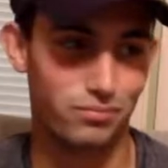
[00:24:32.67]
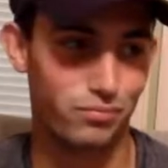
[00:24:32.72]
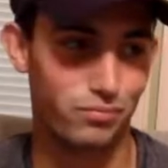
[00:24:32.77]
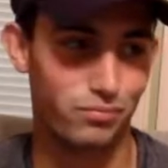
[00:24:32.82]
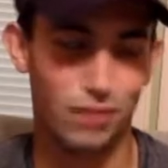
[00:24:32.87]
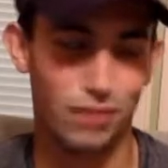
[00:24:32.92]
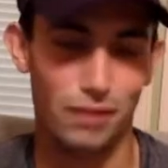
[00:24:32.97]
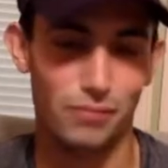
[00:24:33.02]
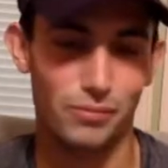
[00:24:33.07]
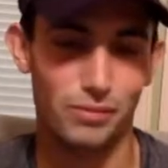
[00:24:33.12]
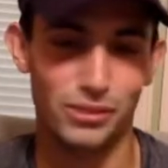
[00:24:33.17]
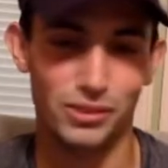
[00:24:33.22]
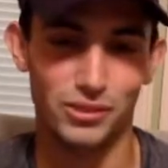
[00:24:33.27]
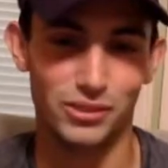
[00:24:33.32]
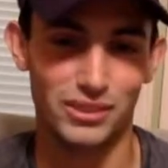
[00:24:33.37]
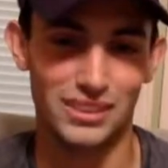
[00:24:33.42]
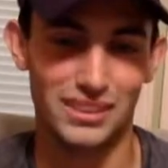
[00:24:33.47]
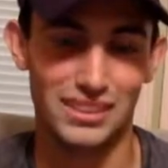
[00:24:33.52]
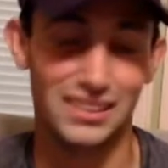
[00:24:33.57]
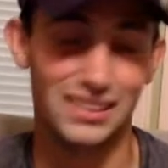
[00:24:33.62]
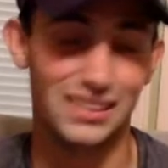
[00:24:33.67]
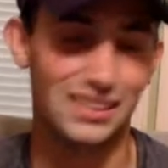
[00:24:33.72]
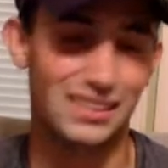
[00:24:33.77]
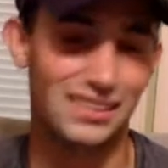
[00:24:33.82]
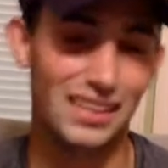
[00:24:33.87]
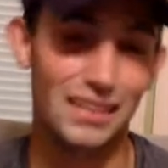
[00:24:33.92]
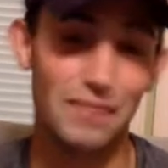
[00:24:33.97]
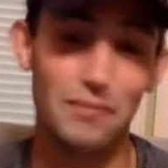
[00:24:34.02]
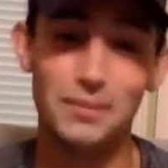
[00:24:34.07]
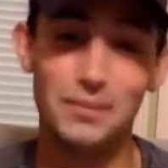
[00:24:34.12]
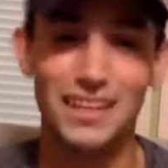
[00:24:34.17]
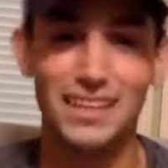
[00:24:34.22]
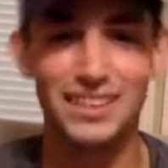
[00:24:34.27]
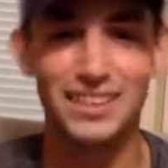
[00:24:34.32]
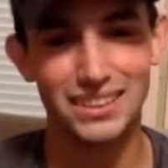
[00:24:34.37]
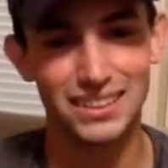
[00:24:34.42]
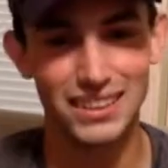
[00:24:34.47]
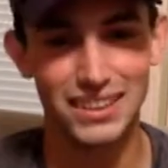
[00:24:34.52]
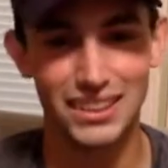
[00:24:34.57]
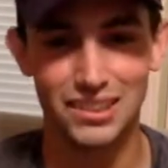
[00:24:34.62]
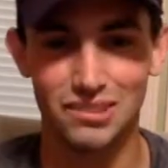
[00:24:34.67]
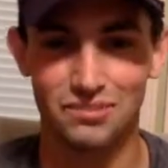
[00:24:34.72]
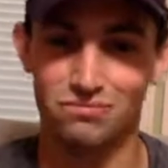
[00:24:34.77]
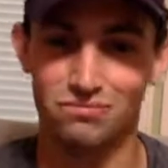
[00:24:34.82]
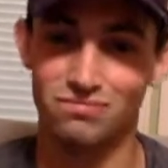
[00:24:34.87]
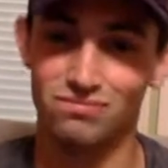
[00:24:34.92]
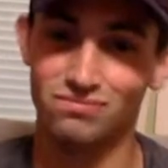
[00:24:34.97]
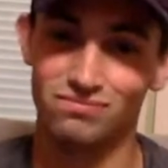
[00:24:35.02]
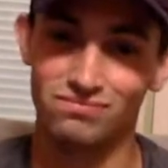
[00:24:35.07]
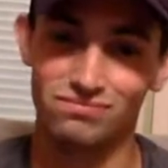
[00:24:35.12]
Probably no. Tampa's got a good team.